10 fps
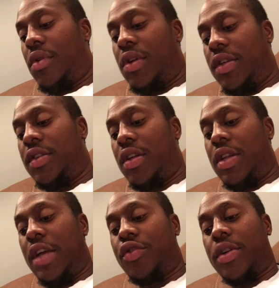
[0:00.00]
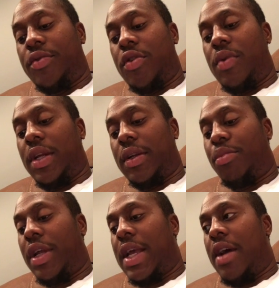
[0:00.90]
Let's see. Next scripture I want to
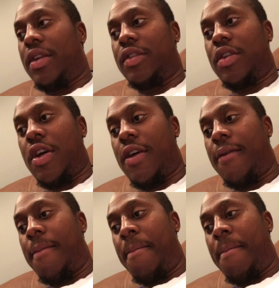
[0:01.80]
bring out is uh,